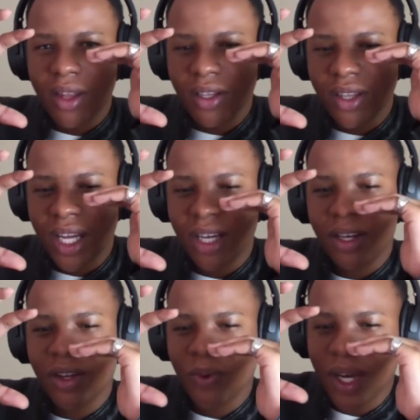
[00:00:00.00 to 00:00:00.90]
that
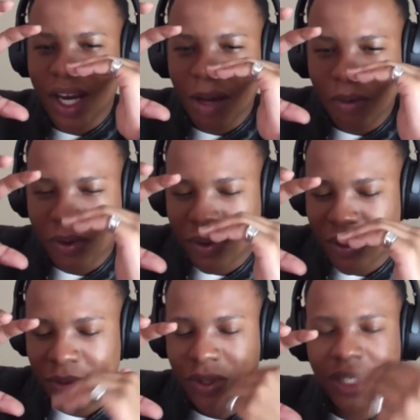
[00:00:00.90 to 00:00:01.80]
you
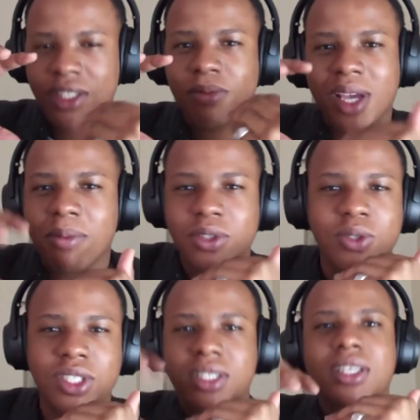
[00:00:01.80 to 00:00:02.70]
essentially be able to
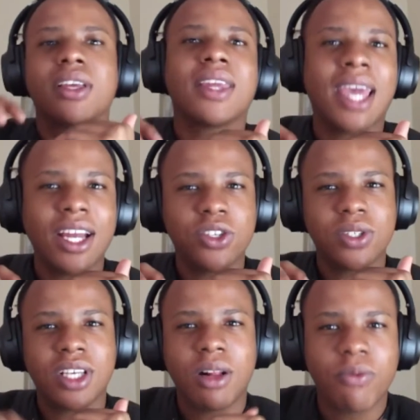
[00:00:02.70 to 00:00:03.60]
just catch
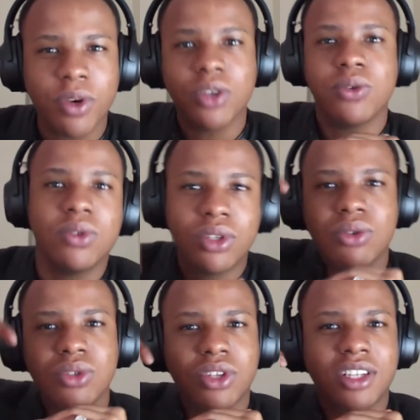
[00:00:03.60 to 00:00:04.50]
yourself when you do
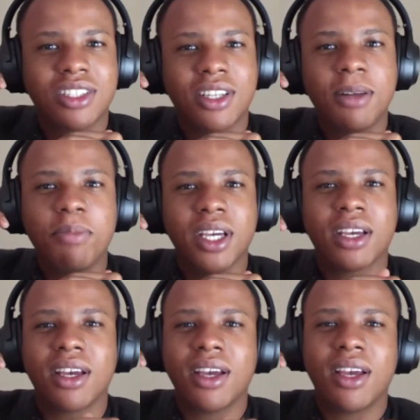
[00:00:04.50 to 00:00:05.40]
start slipping,
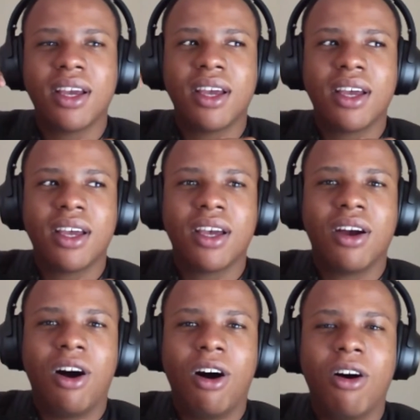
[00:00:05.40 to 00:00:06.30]

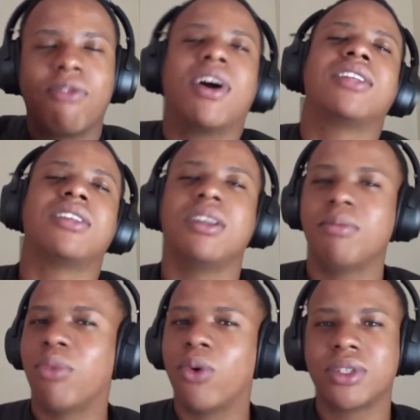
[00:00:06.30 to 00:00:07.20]
are vitally
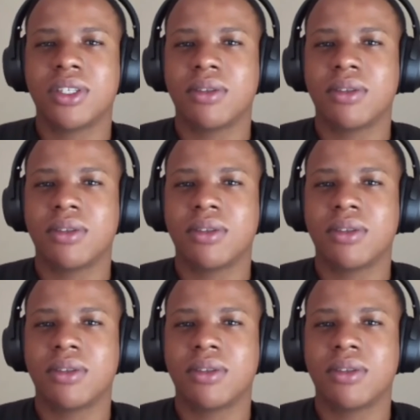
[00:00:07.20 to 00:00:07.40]
important.